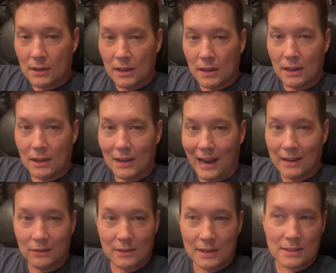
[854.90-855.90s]
it, I
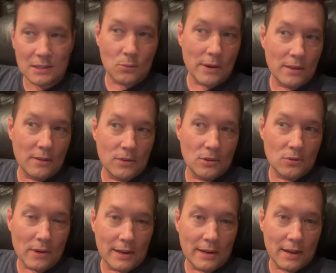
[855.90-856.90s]
don't think it's the winning view
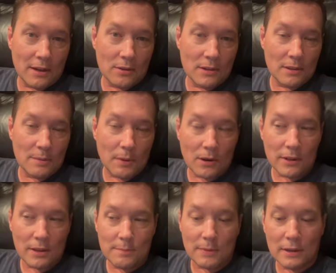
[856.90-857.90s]
right now in the
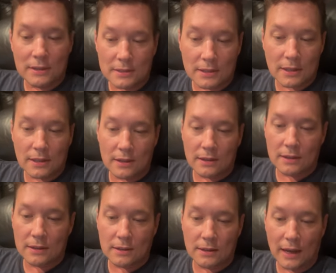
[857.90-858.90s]
party, but
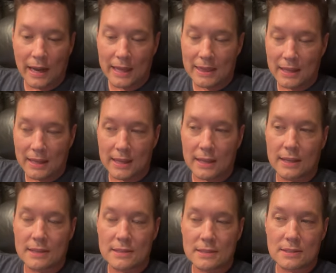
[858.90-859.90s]
uh, I think it
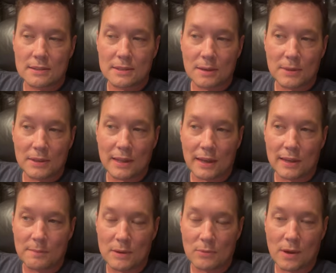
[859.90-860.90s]
is something that
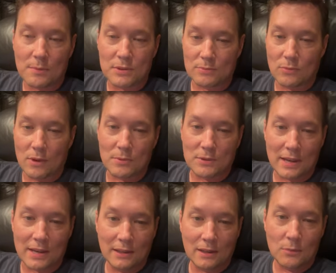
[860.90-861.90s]
can be rep-
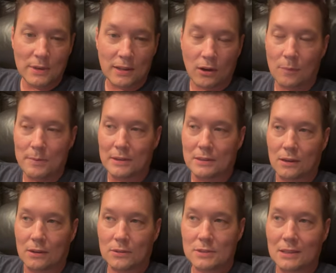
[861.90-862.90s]
represented, and we can all be
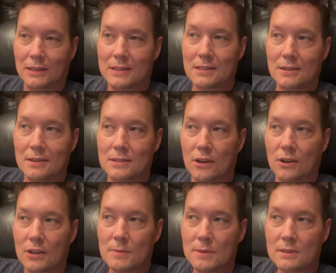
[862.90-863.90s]
adults and listen to these
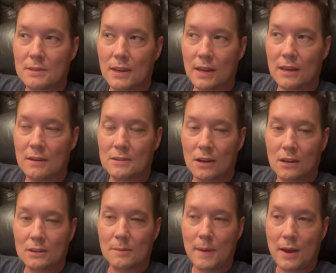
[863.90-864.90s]
arguments and
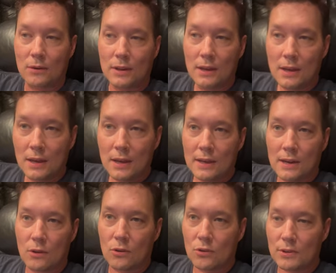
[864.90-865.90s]
talk them out. You
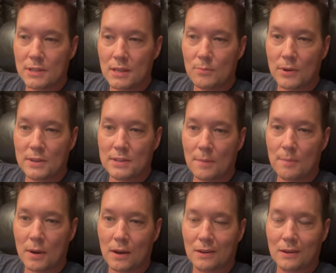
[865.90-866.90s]
know, Christie brings
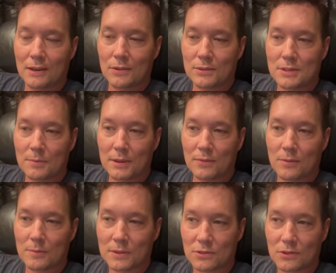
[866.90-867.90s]
up uh, you know something
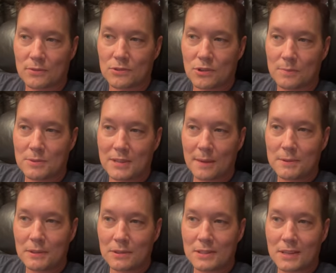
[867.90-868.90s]
from the sort of Trump
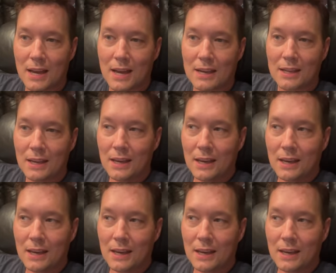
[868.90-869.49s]
skeptical side.